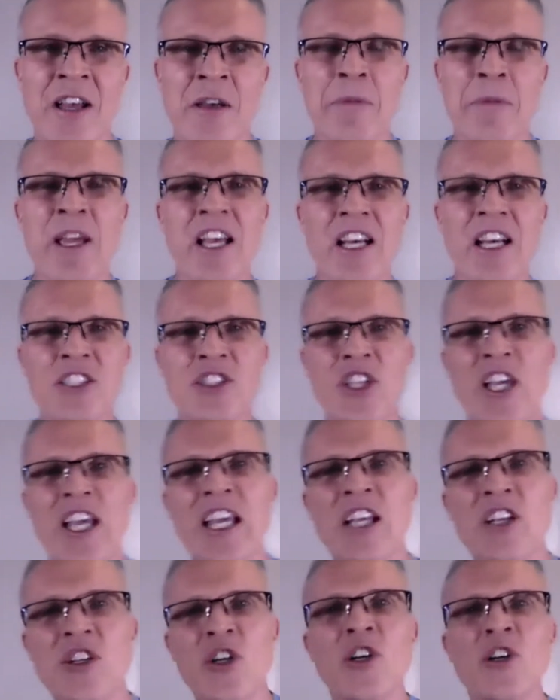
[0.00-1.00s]
because
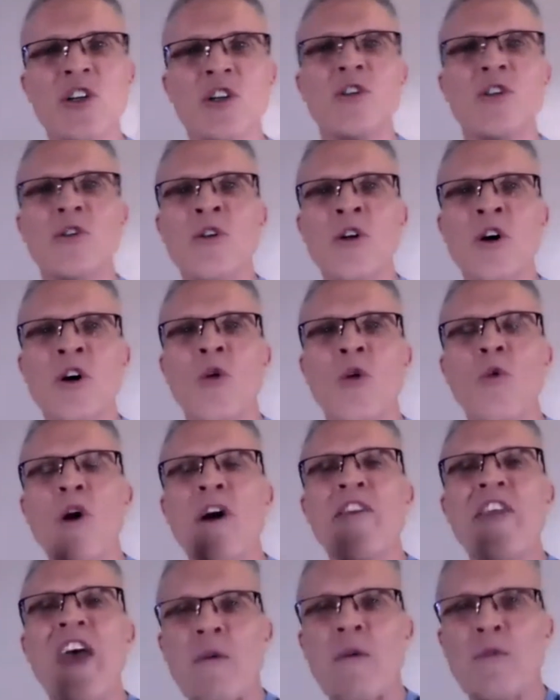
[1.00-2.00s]
he knew
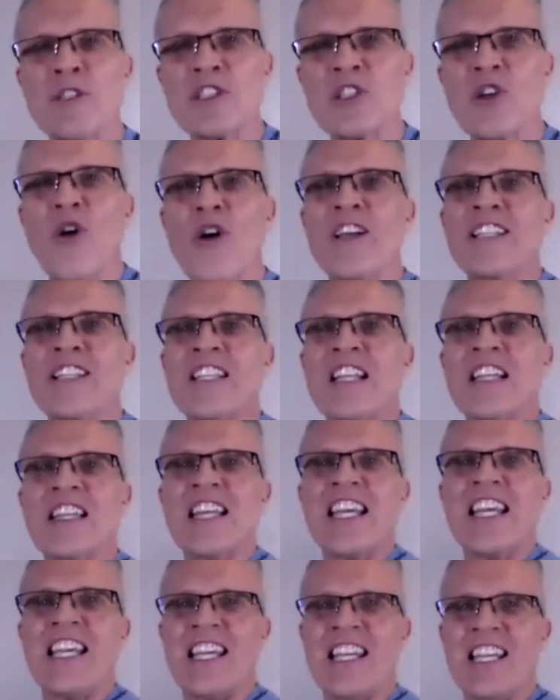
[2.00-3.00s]
where that was going to
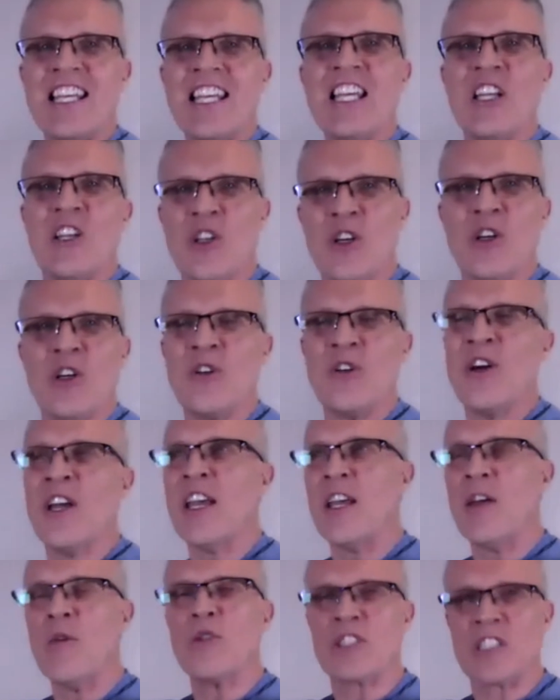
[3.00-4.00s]
lead. He knew
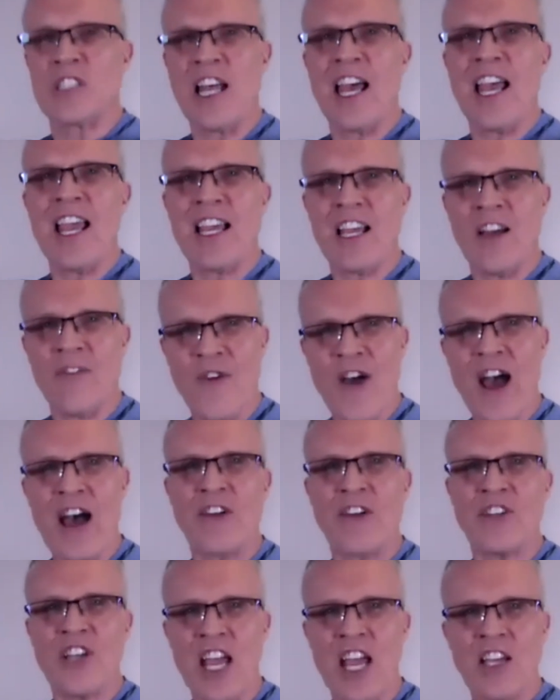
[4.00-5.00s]
he was laying a
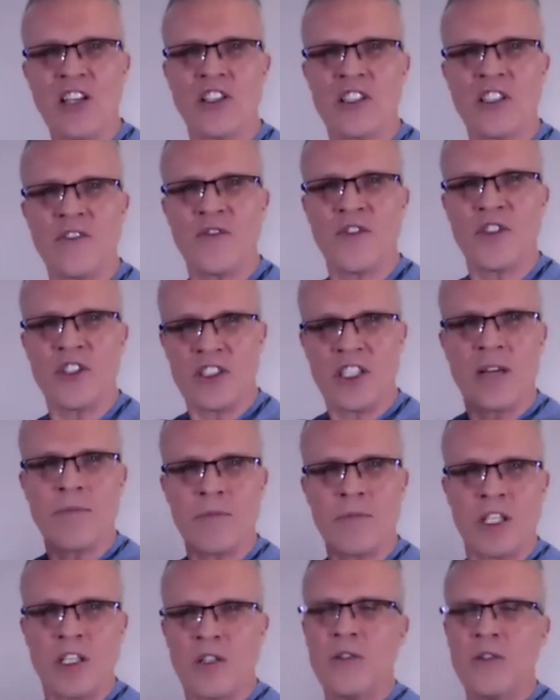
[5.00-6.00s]
foundation for
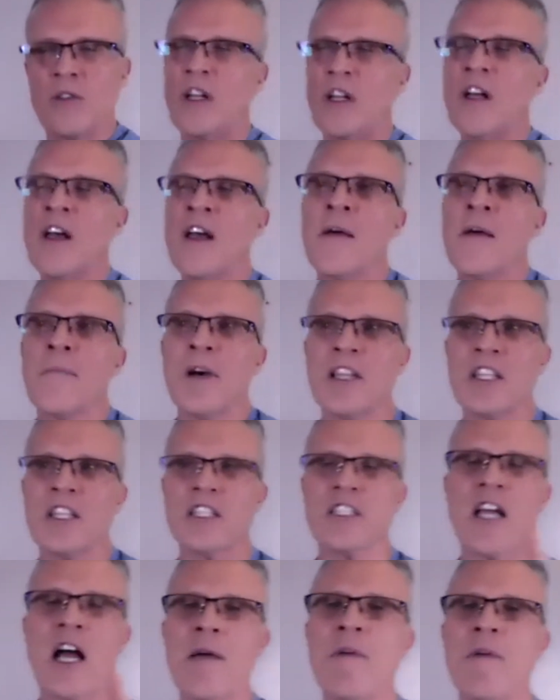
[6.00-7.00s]
something cool. By the
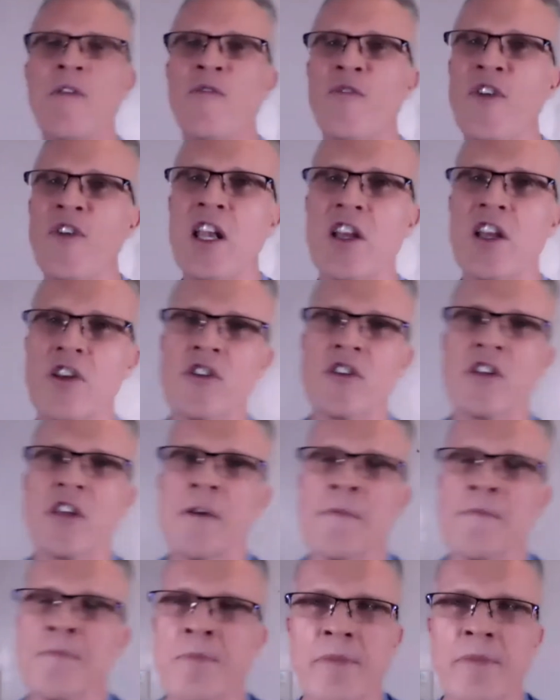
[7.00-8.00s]
time he
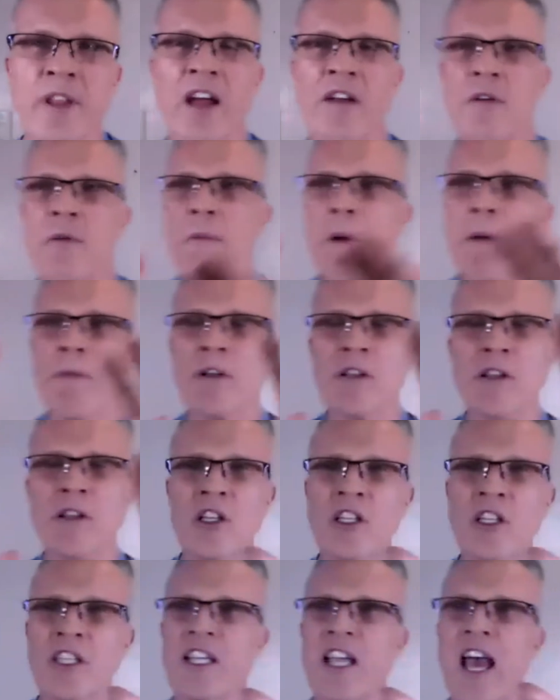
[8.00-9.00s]
finished, I remember
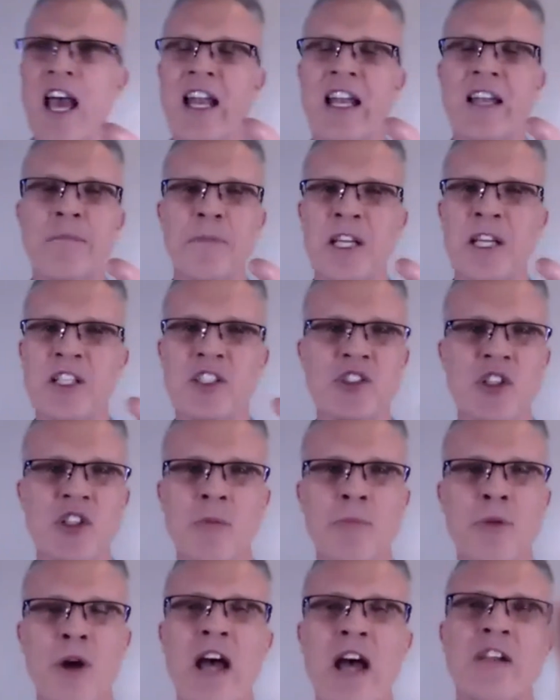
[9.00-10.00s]
looking at it, being so
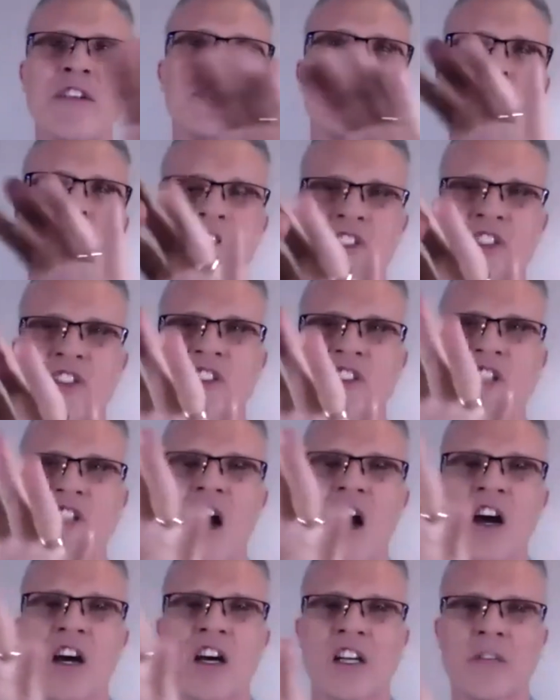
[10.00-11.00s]
proud. It was this
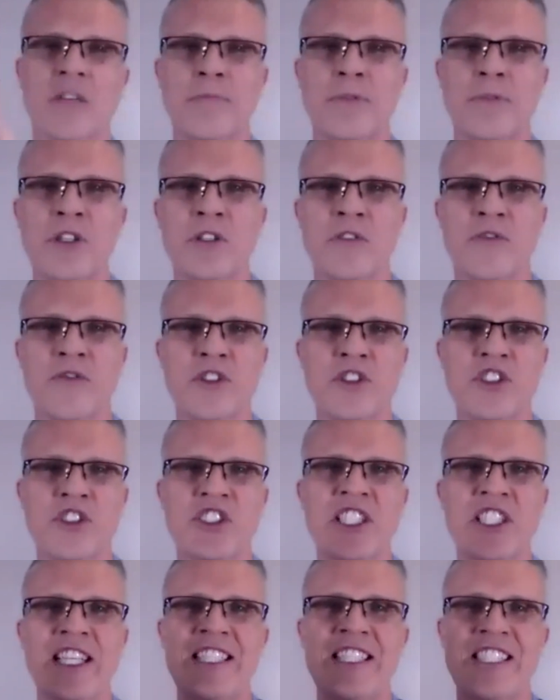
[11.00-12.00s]
dark, beautiful
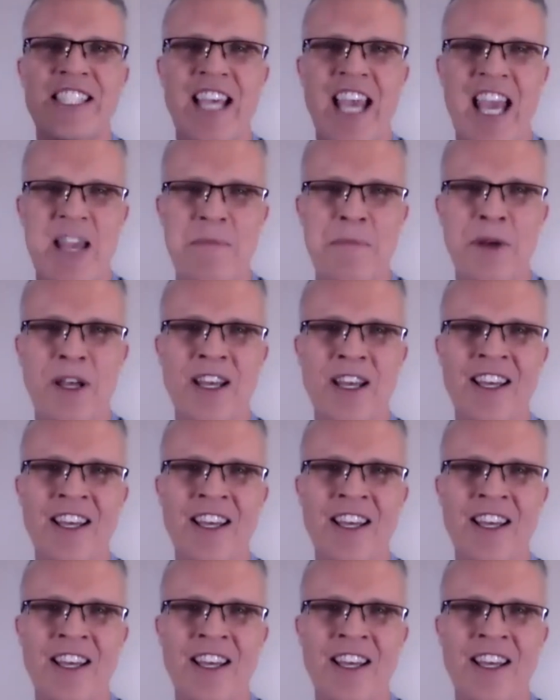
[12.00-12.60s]
seascape.